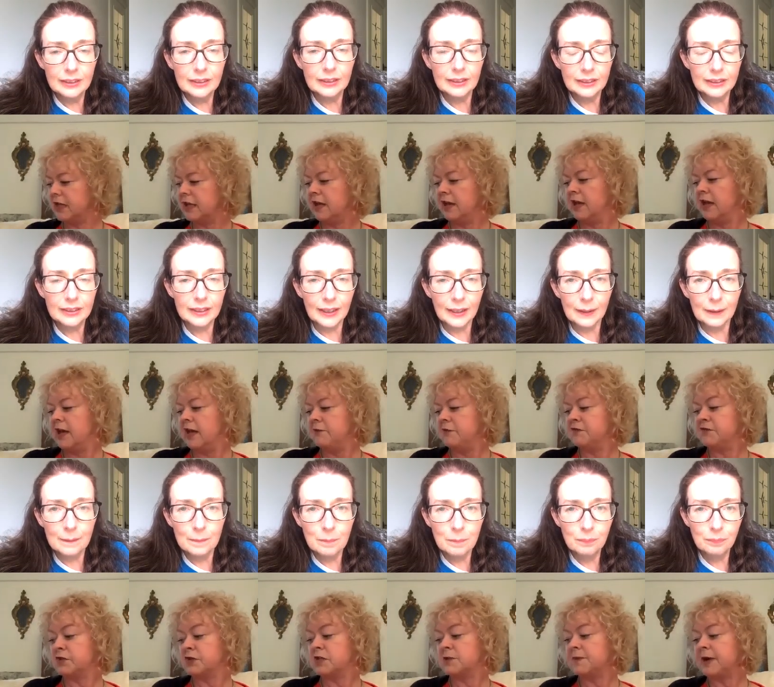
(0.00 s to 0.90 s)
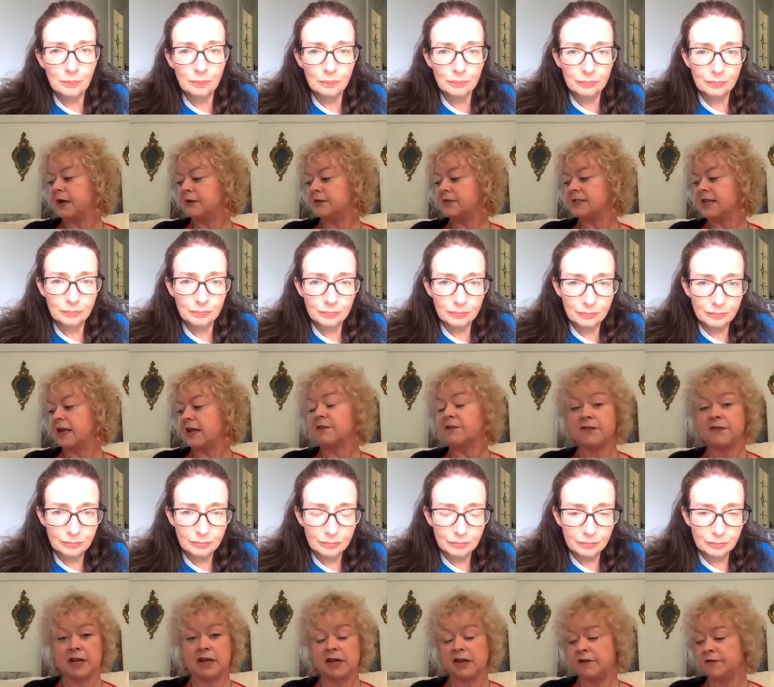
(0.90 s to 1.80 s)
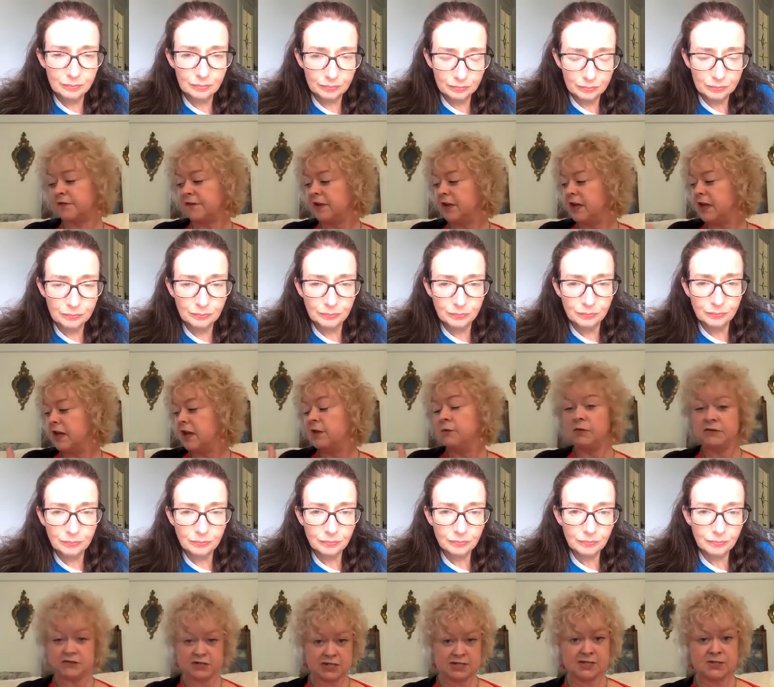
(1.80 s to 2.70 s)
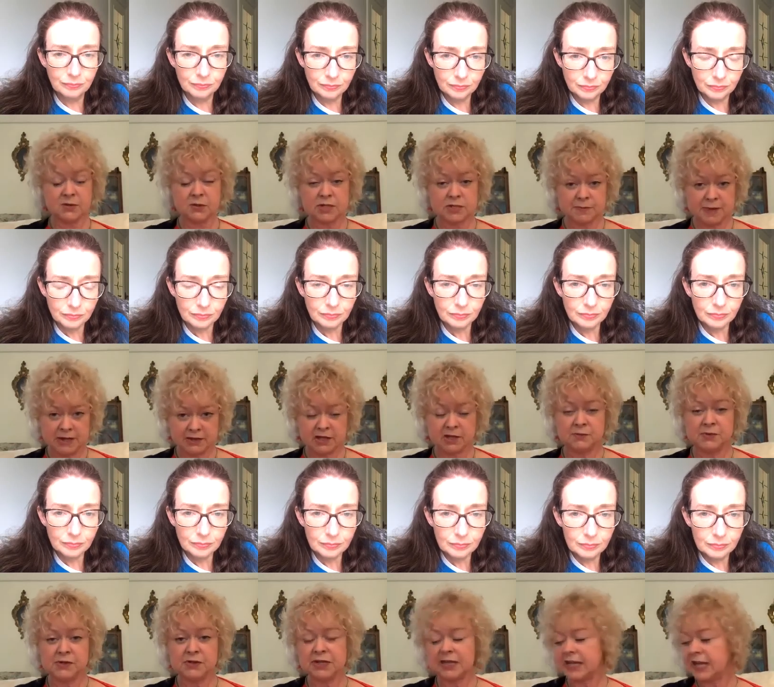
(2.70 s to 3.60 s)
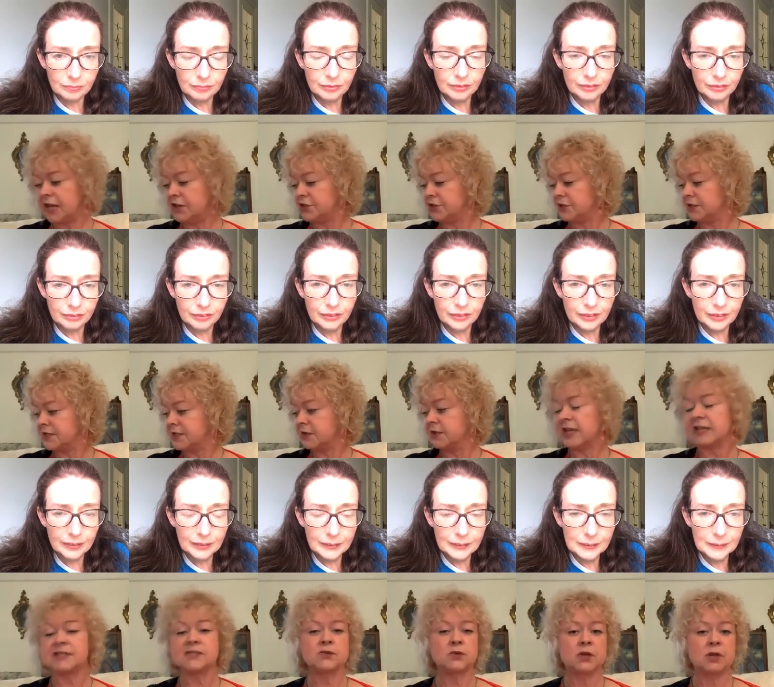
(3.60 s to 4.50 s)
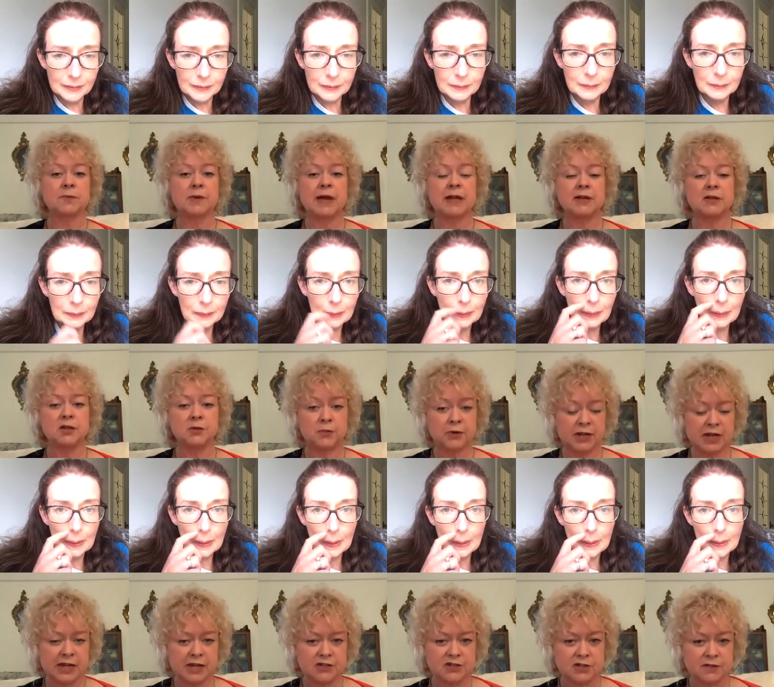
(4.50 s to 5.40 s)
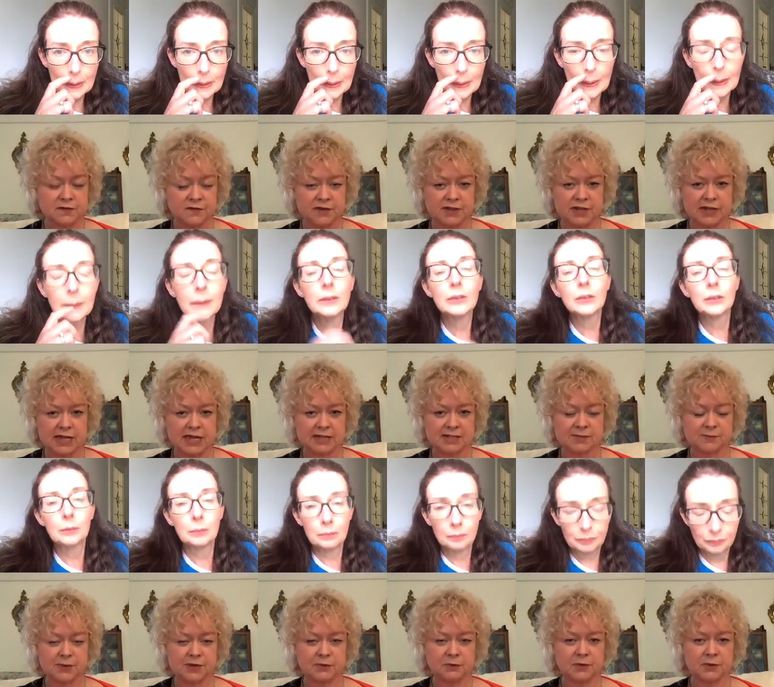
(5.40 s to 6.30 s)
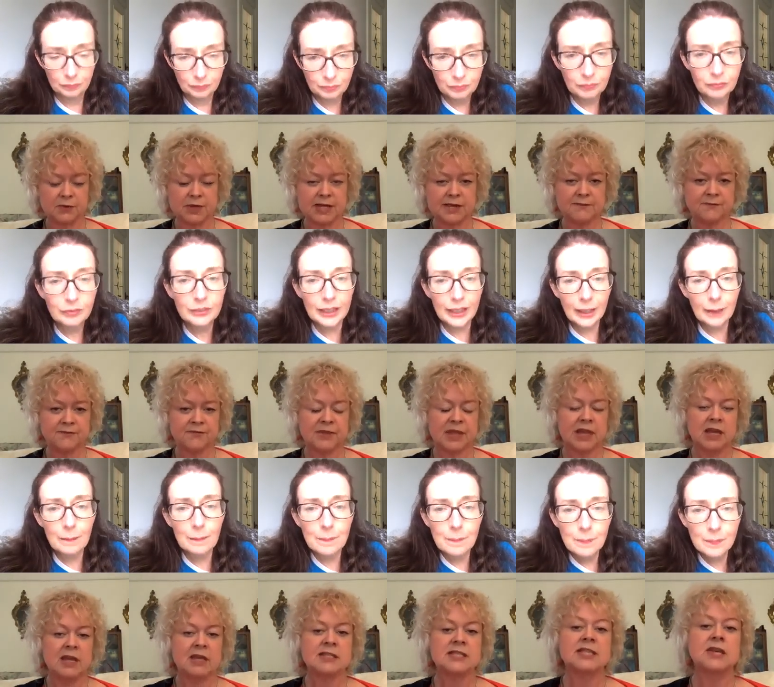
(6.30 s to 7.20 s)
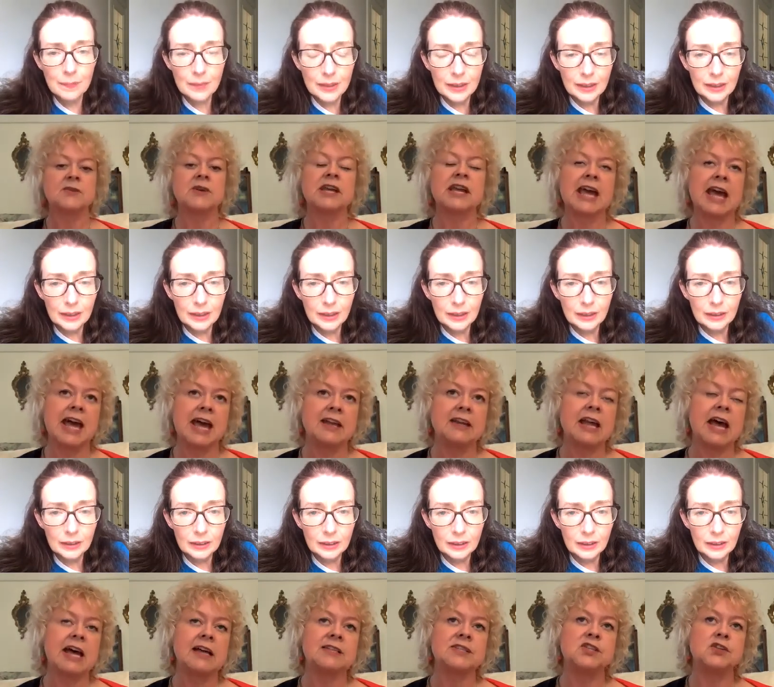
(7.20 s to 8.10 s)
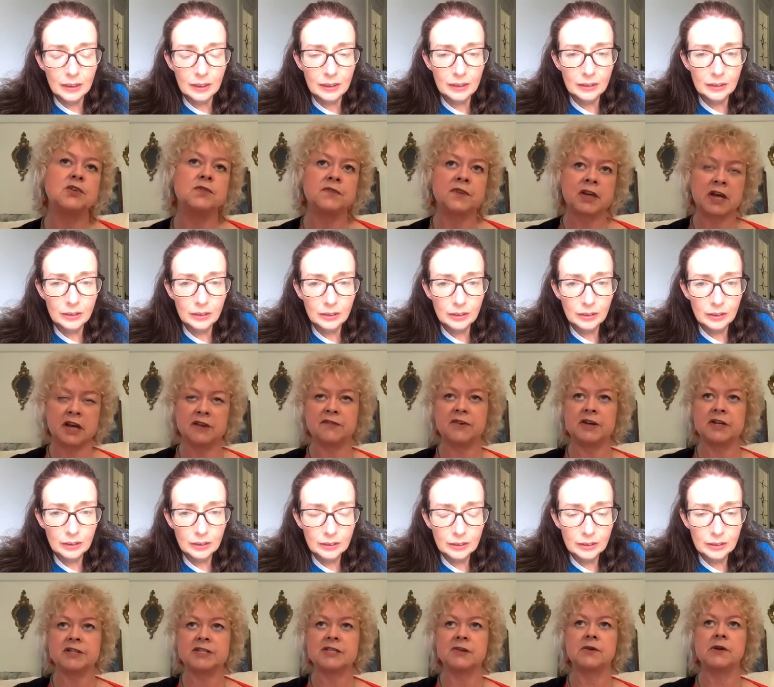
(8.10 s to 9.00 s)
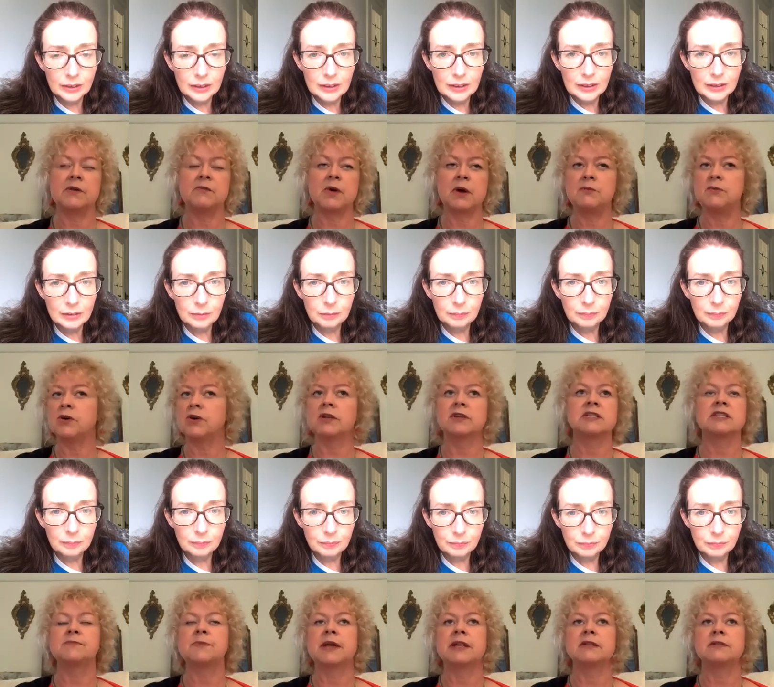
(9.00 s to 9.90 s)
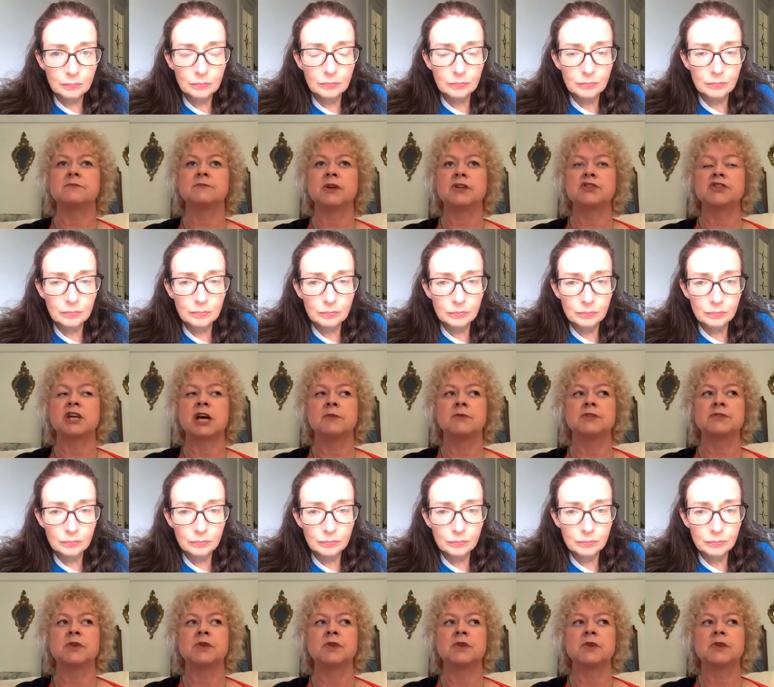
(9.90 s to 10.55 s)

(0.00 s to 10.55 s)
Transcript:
Speaker 1: Yes. We've talked about self love. We've just talked about communication. So let's talk about lubrication for the last bit, will we? Yeah. So again, as you've covered, so I'm not going to spend much time.